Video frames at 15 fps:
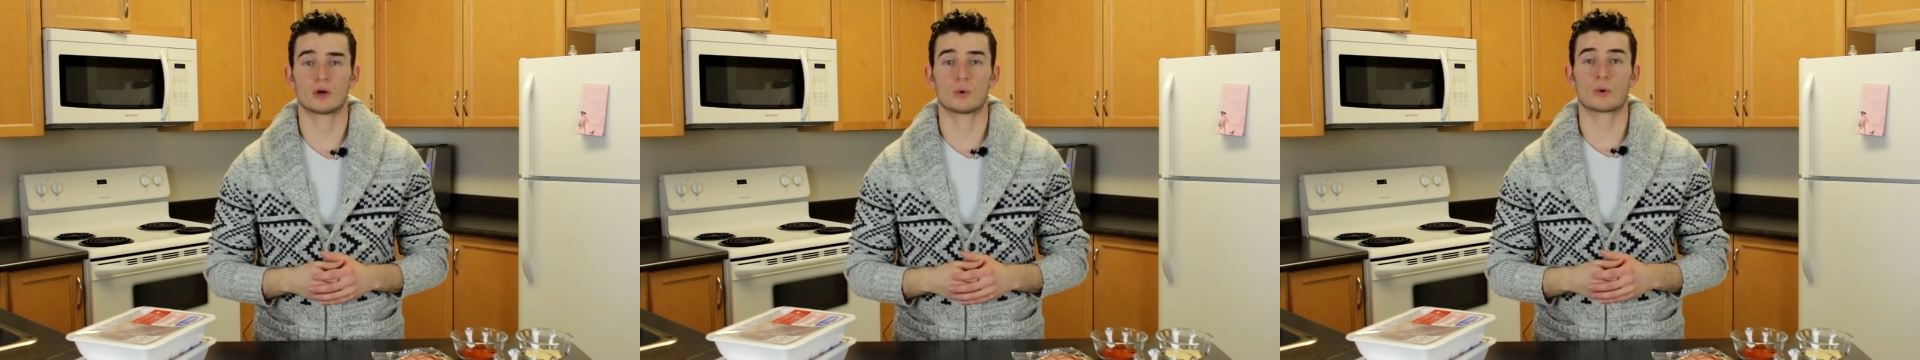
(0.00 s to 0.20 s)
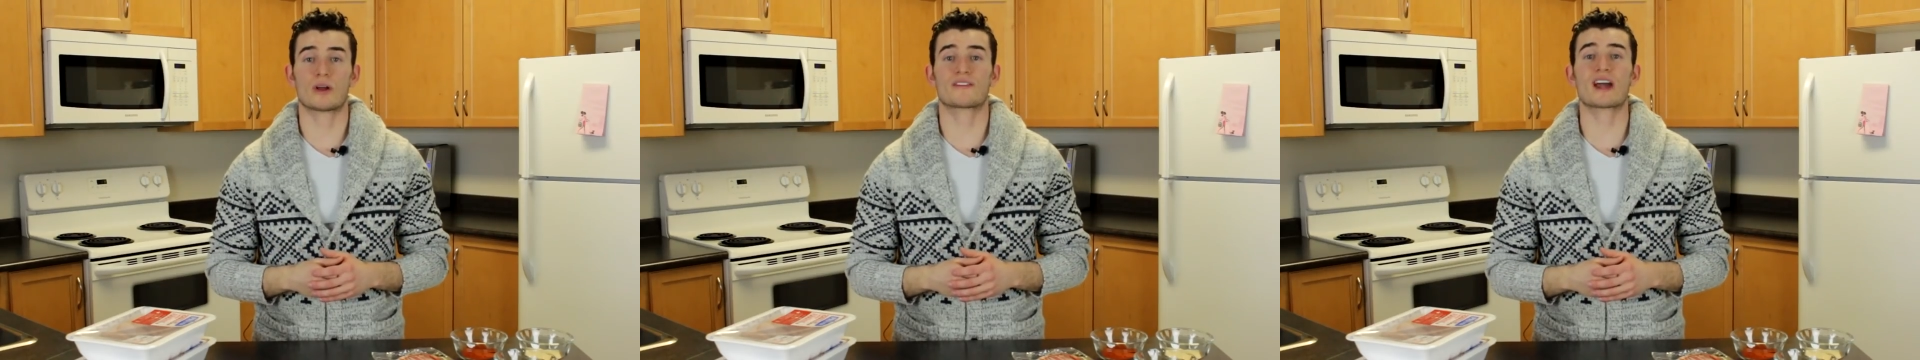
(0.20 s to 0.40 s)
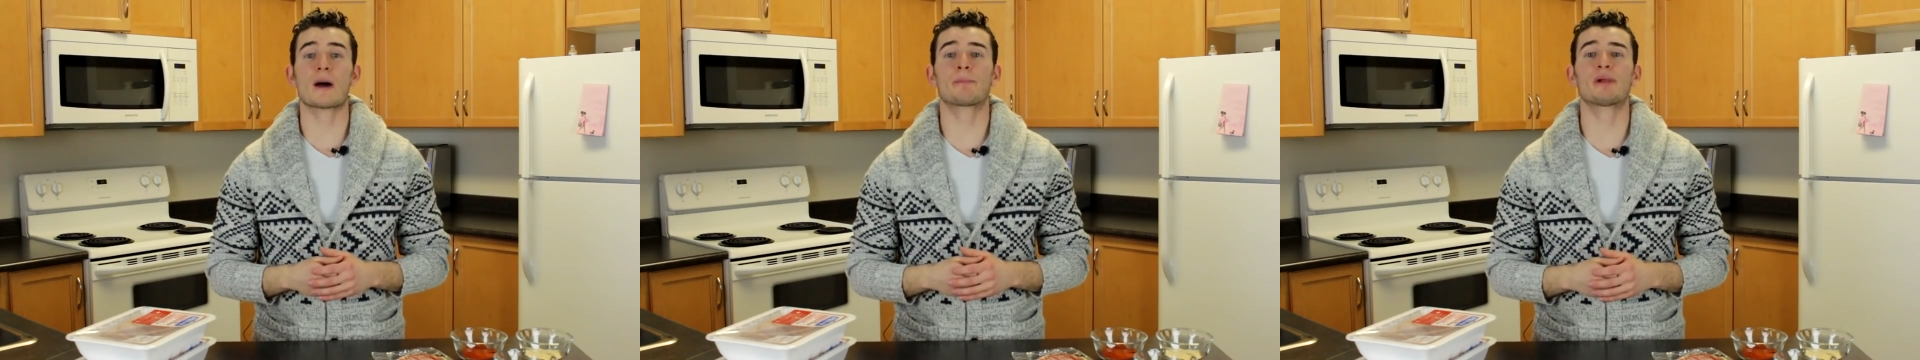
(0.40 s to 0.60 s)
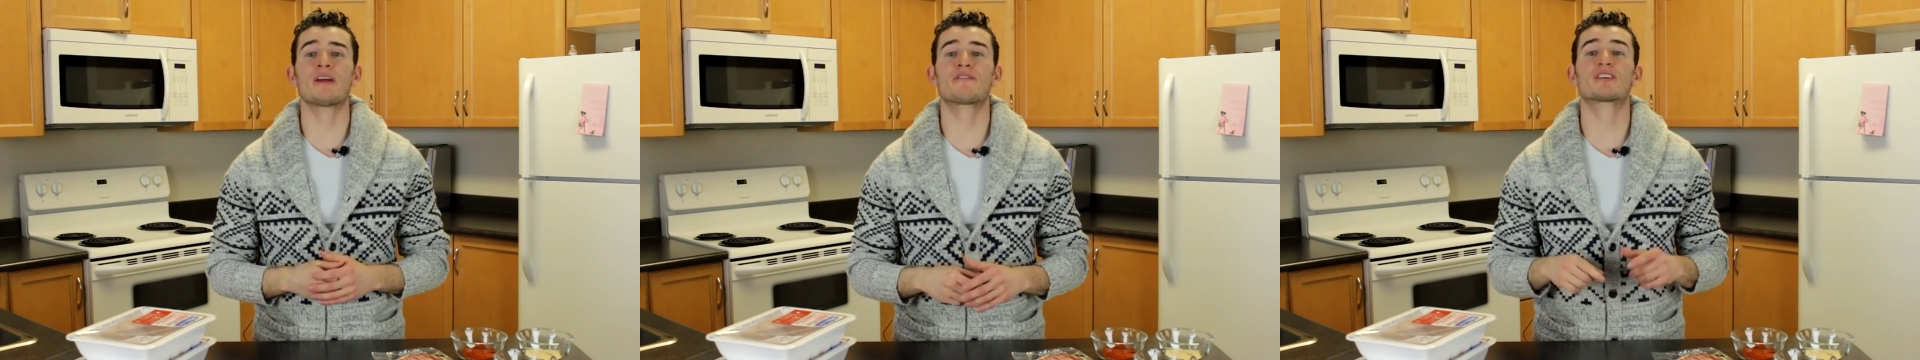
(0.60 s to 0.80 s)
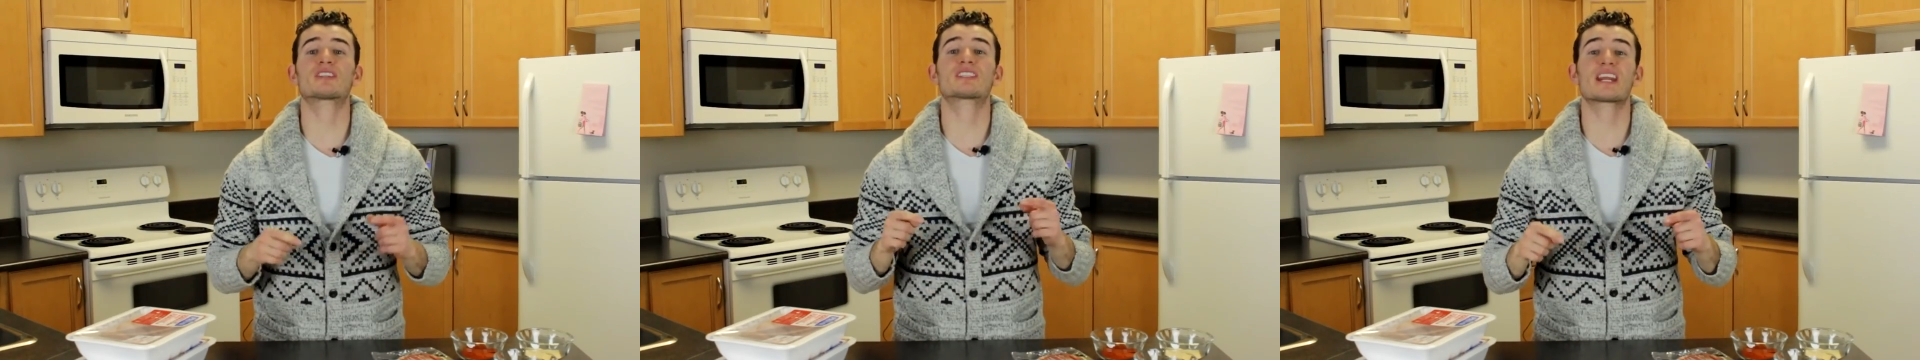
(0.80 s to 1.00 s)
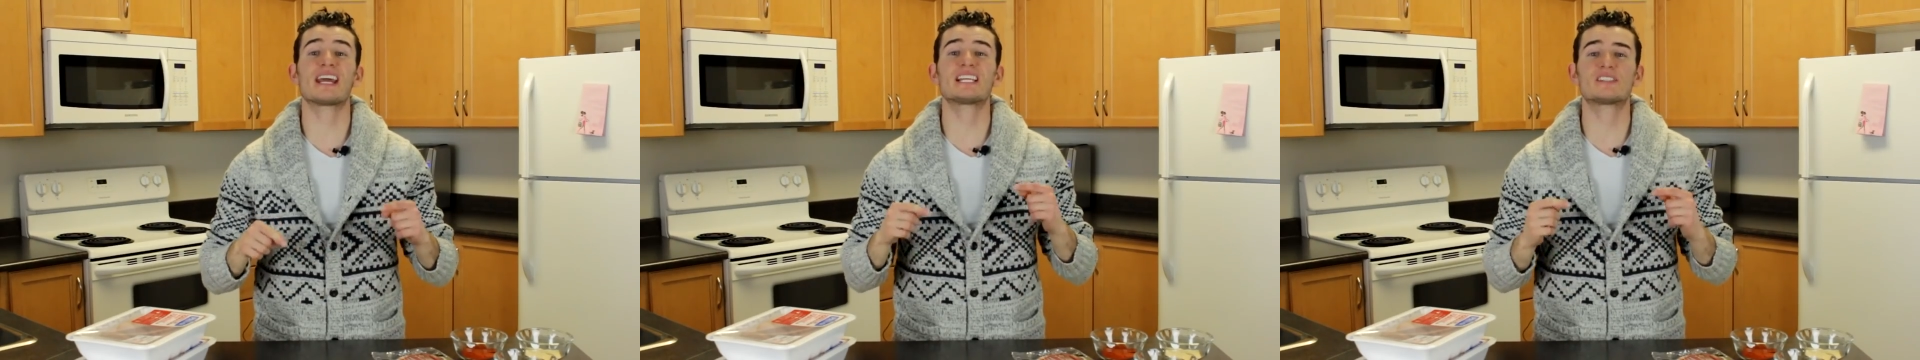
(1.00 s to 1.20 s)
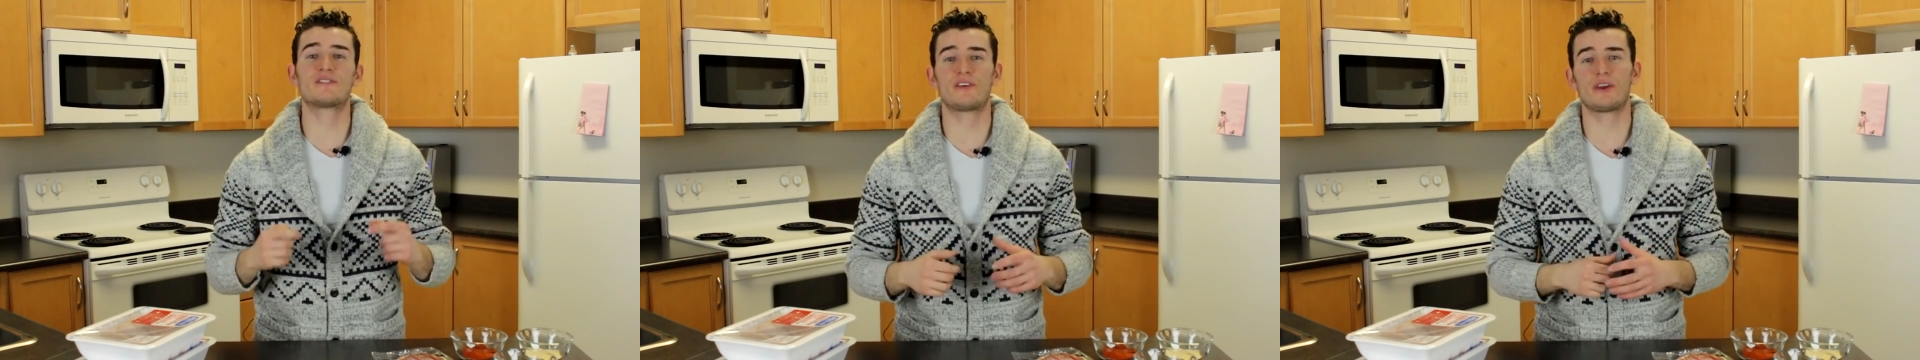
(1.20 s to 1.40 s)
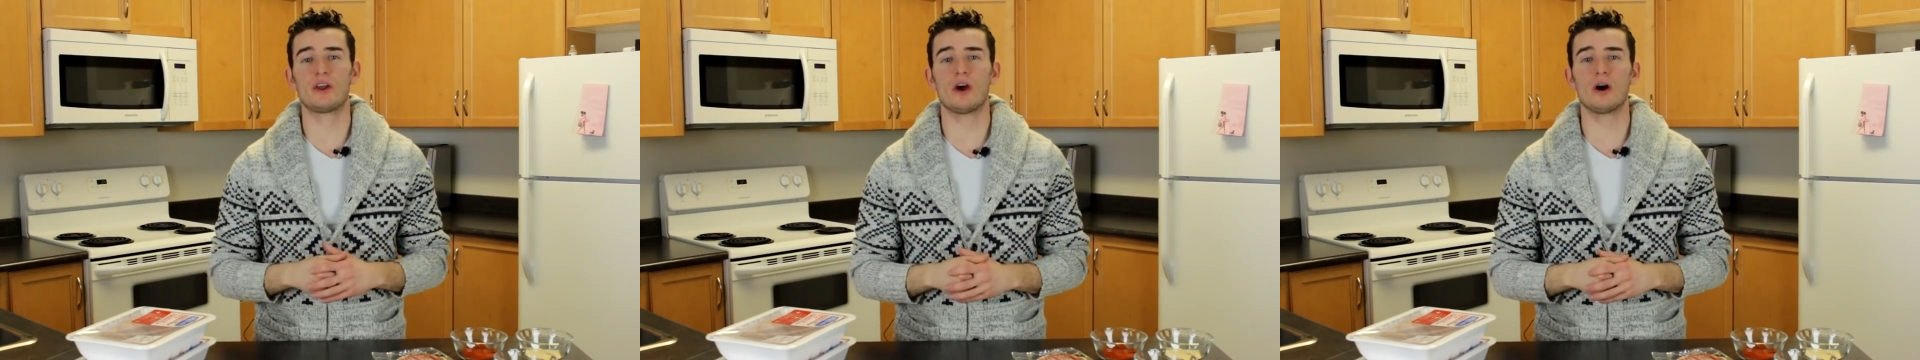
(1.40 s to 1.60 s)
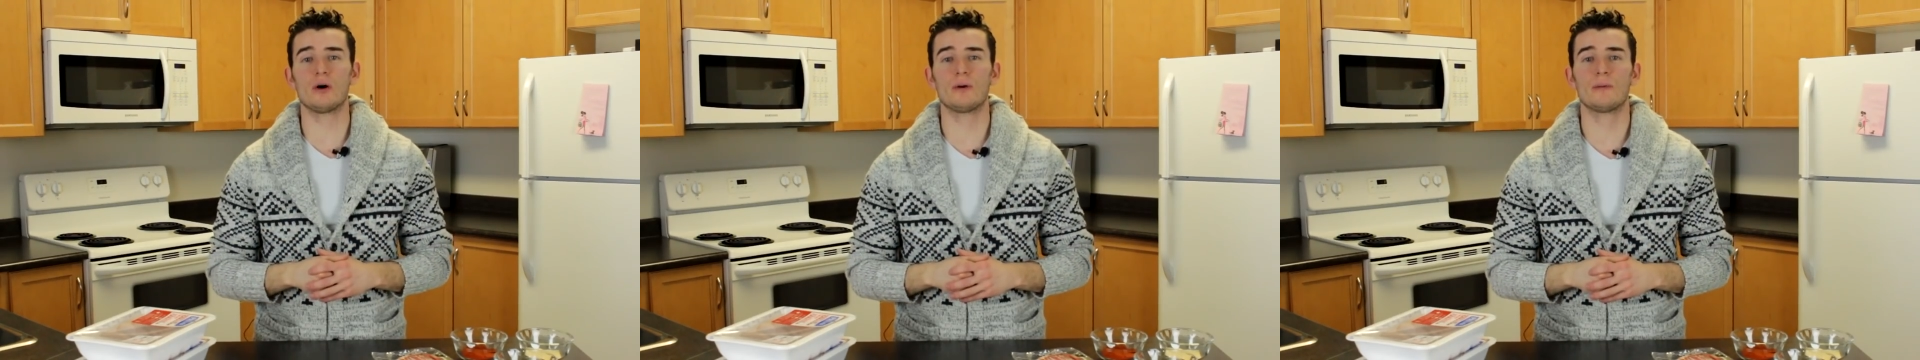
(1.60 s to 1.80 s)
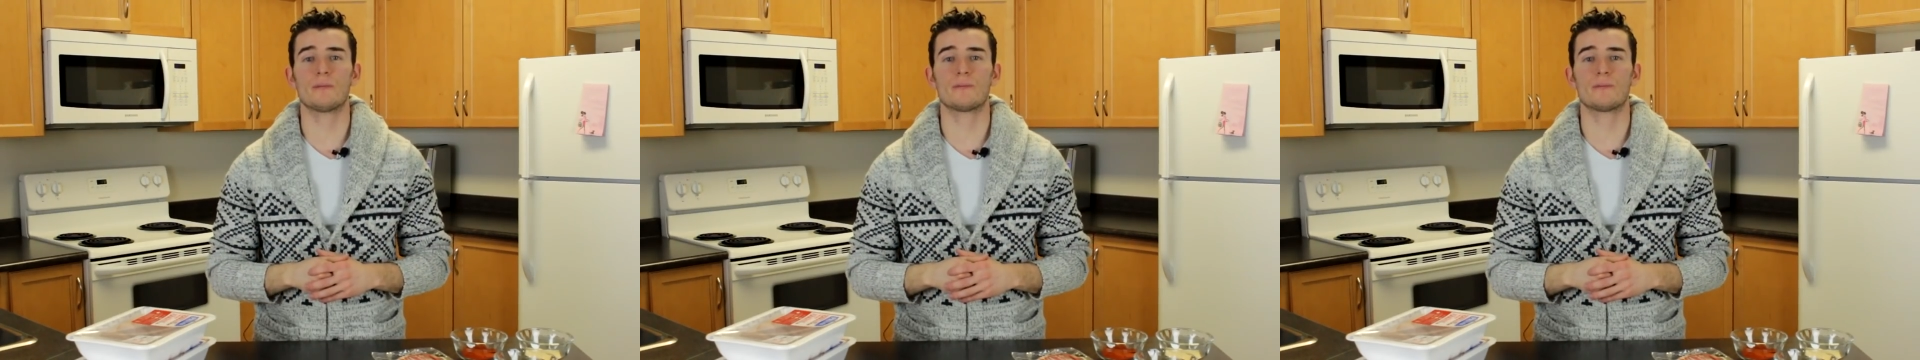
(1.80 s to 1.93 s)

What I've got planned for today's video